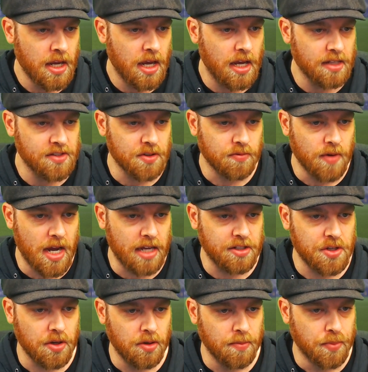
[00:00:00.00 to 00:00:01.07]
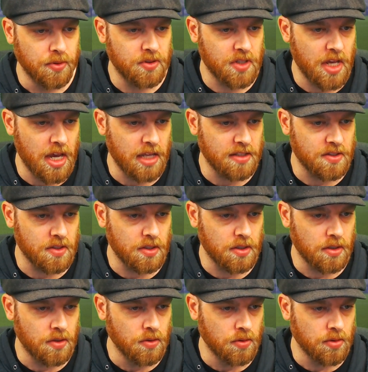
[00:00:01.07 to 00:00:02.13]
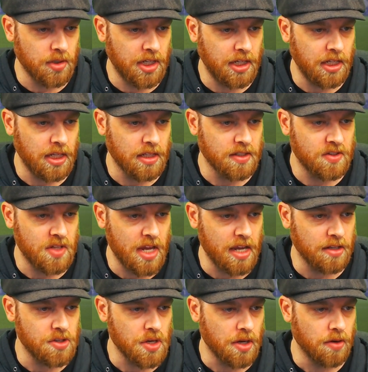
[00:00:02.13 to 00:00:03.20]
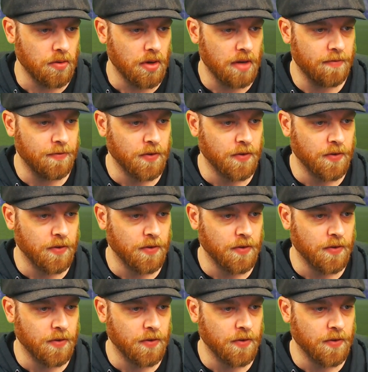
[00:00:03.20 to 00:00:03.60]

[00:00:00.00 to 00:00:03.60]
Zaracho, Busquets, Guri, Sancho,